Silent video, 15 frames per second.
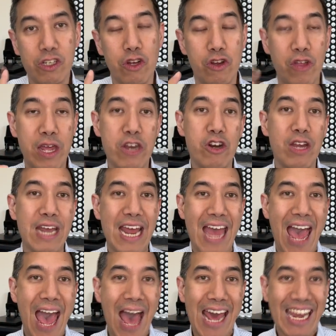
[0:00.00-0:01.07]
So then you're gonna
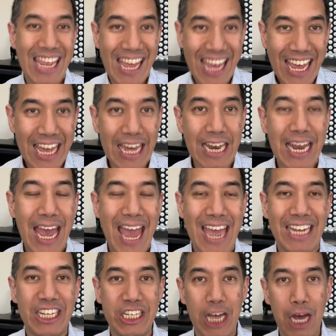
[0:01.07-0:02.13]
add in
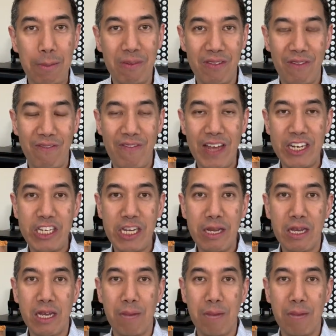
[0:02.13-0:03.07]
a tub of the Veggie